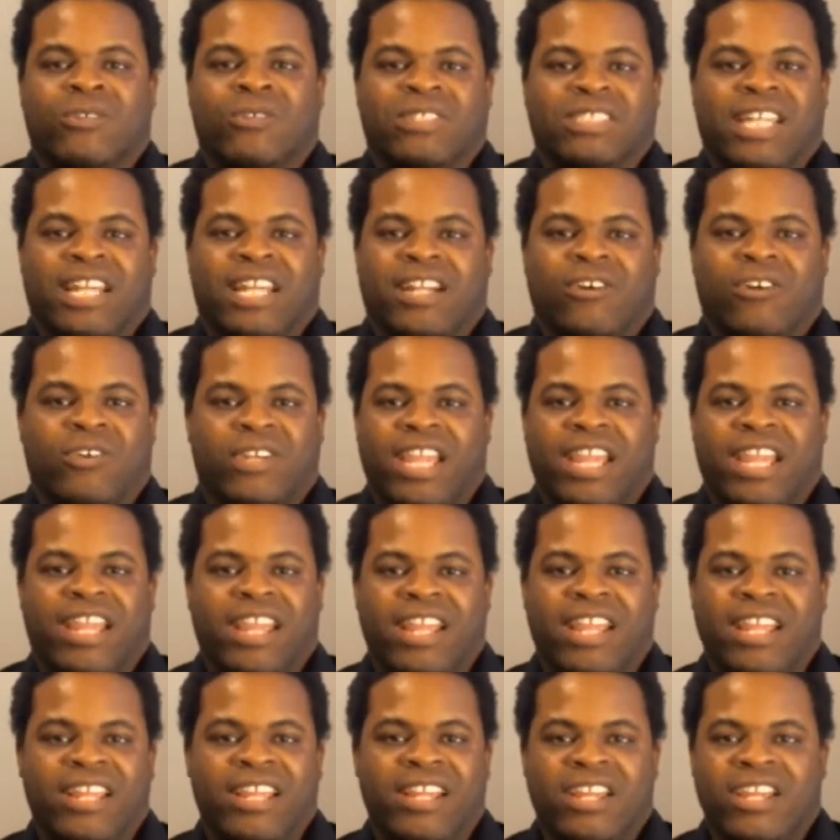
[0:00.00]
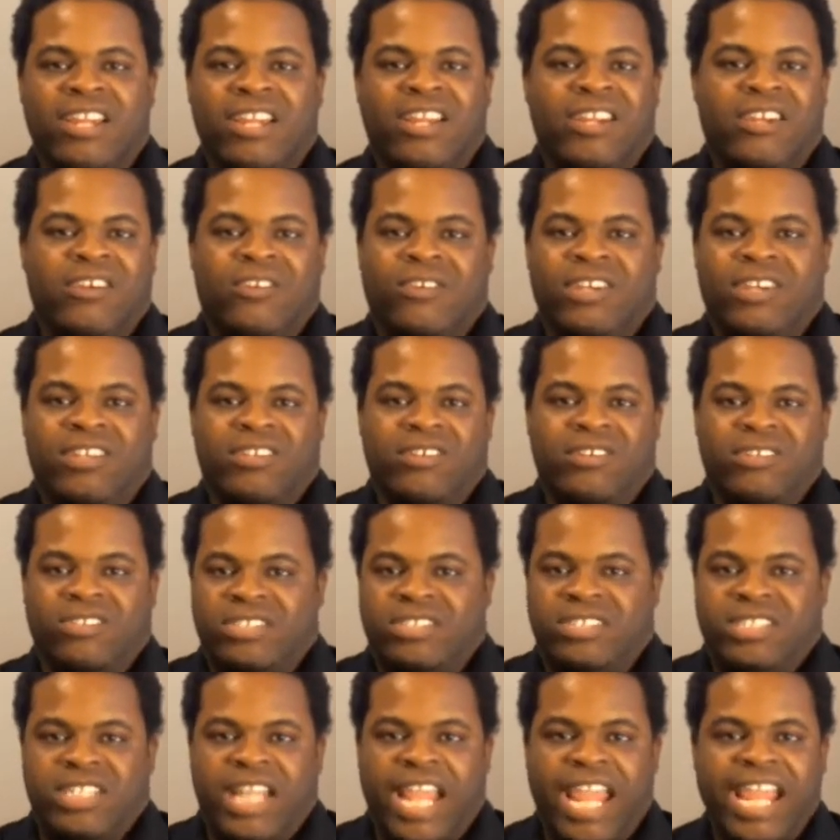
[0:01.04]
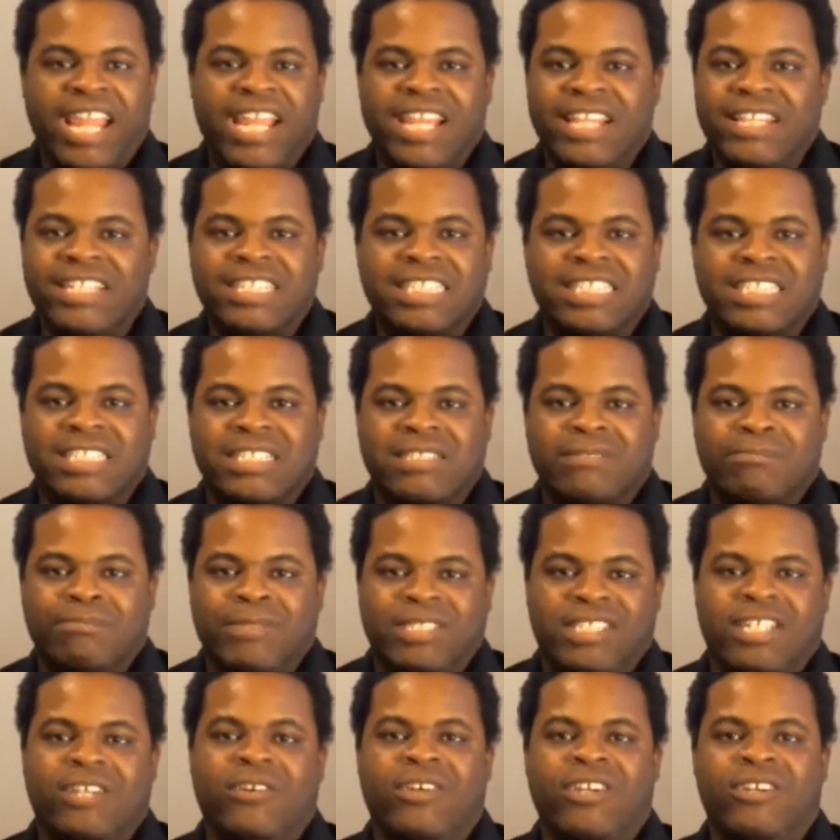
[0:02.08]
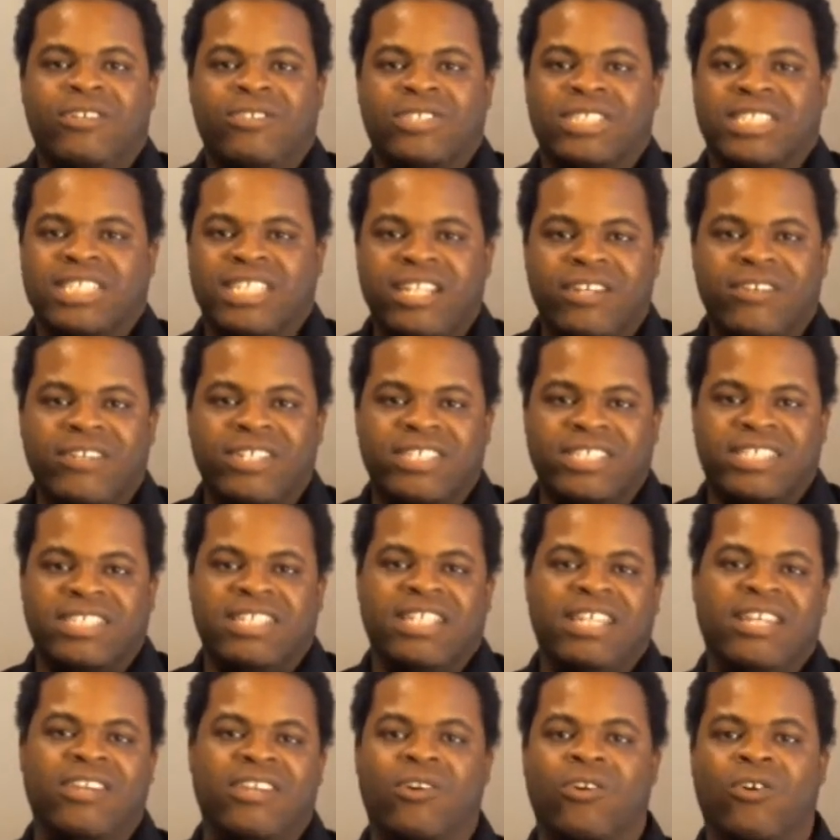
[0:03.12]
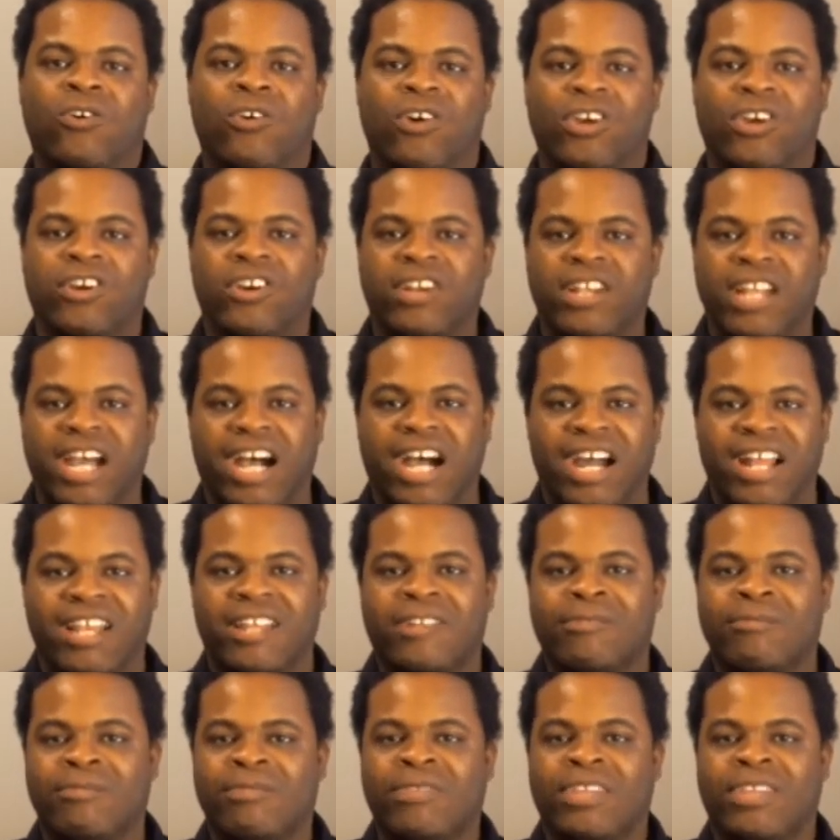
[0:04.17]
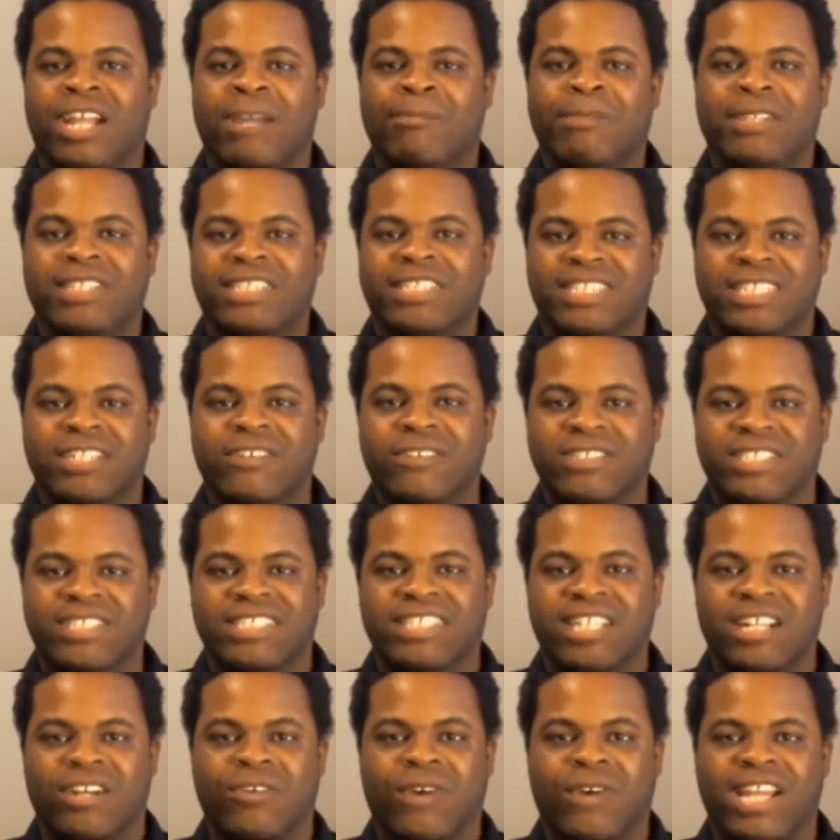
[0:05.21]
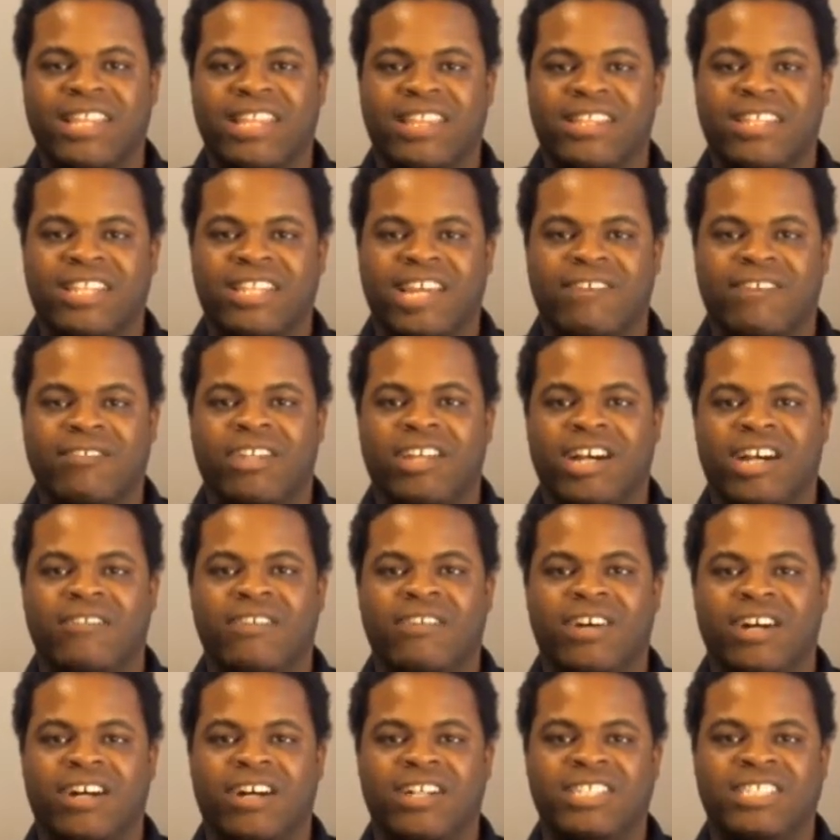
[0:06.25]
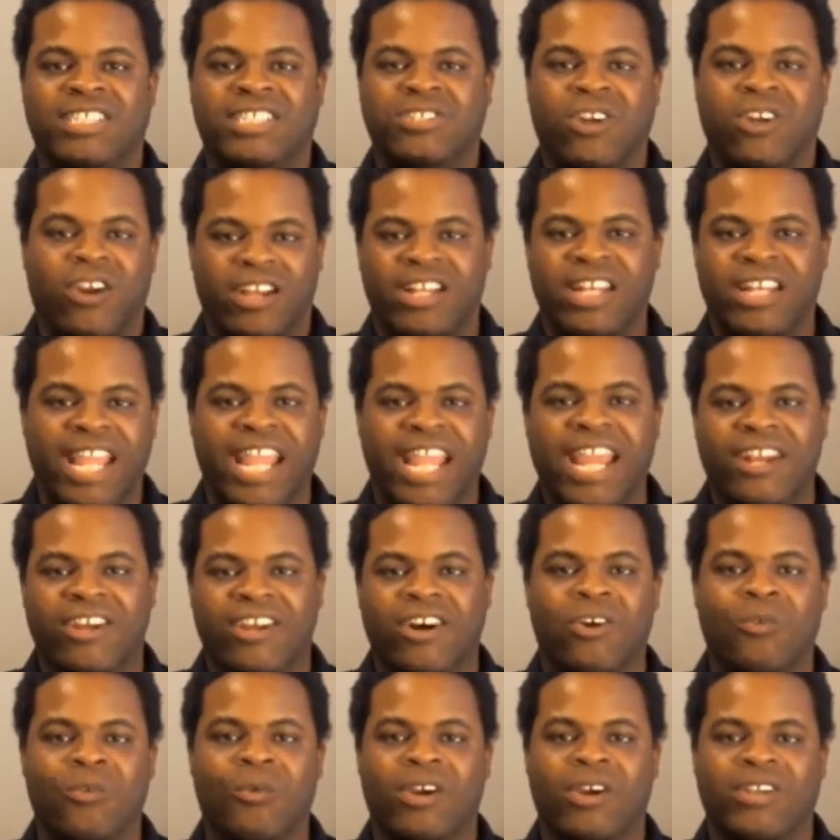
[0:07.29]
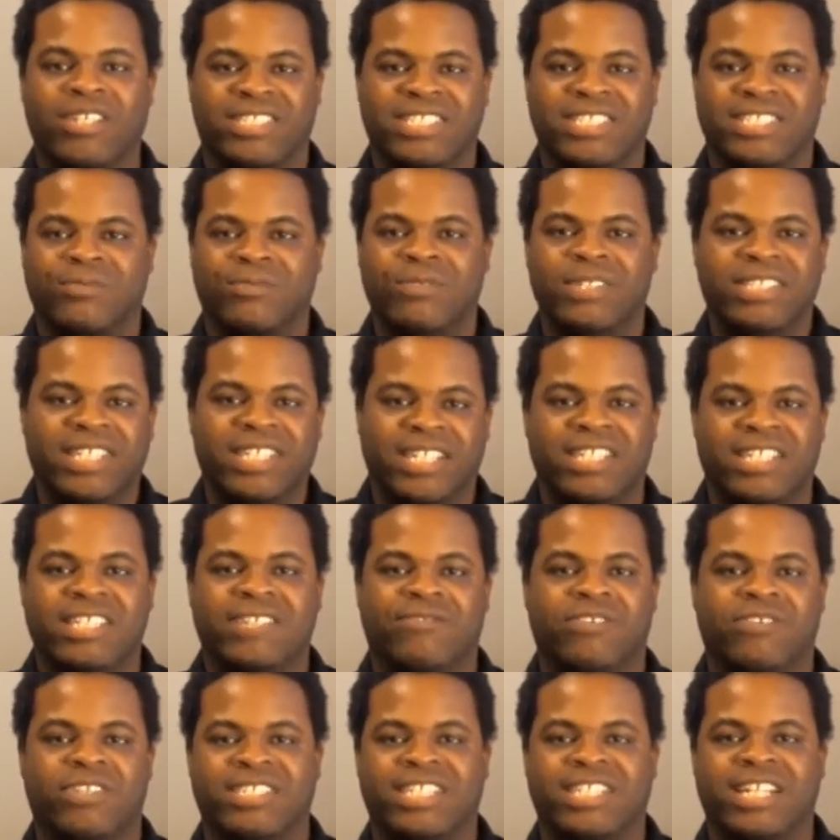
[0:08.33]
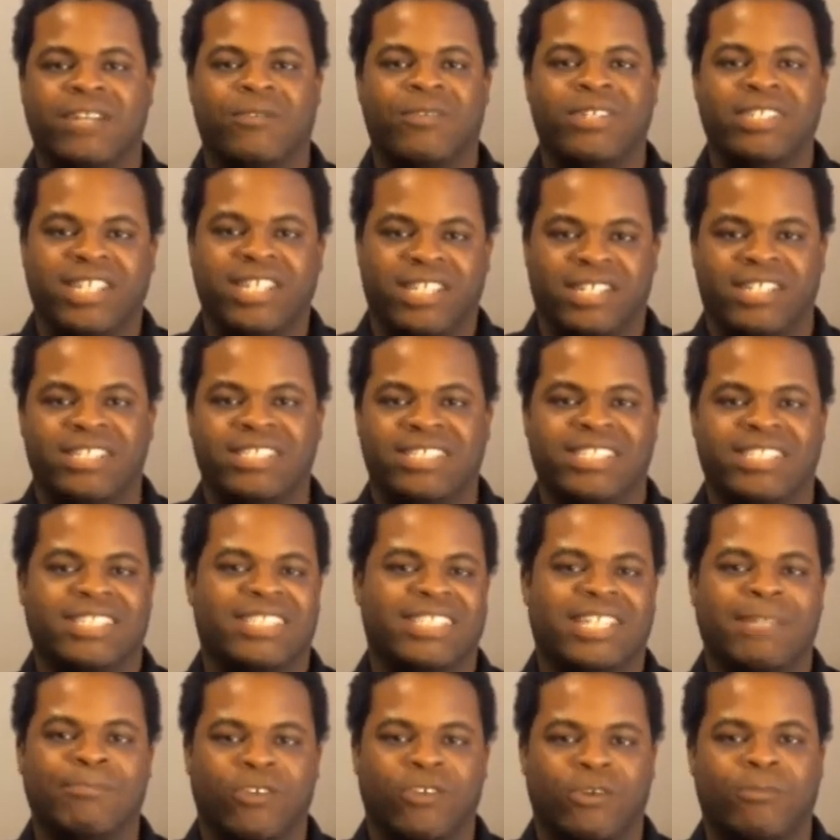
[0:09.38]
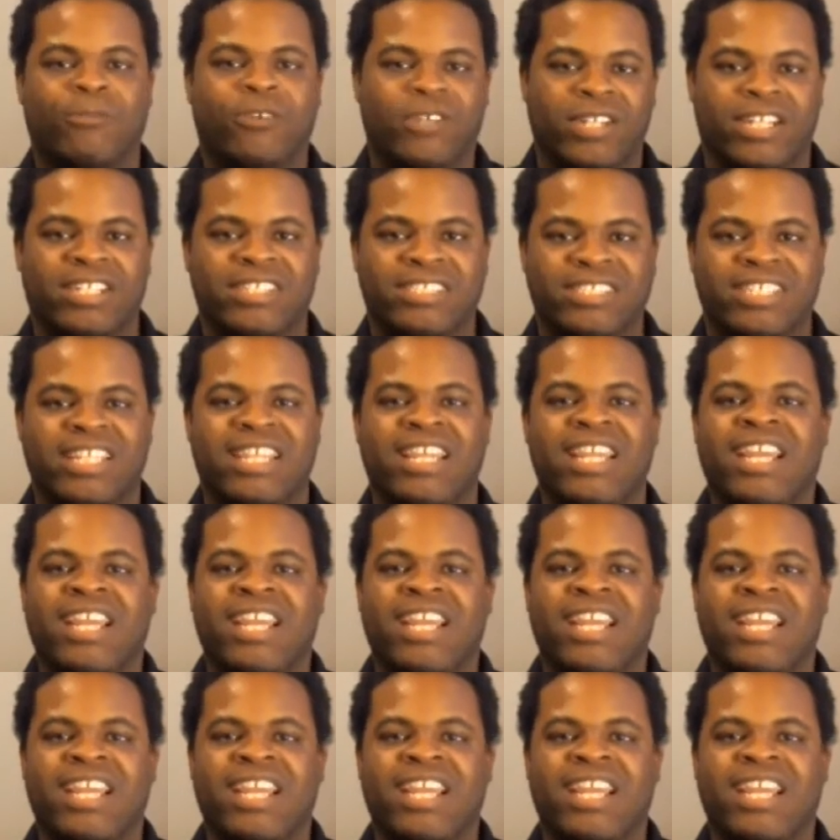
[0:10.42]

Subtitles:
it's like, okay, you're either taking this material seriously or you're not. I mean, the series isn't quite the level of a Sharknado where it's just ridiculous for the sake of ridiculous and just get more and more ridiculous.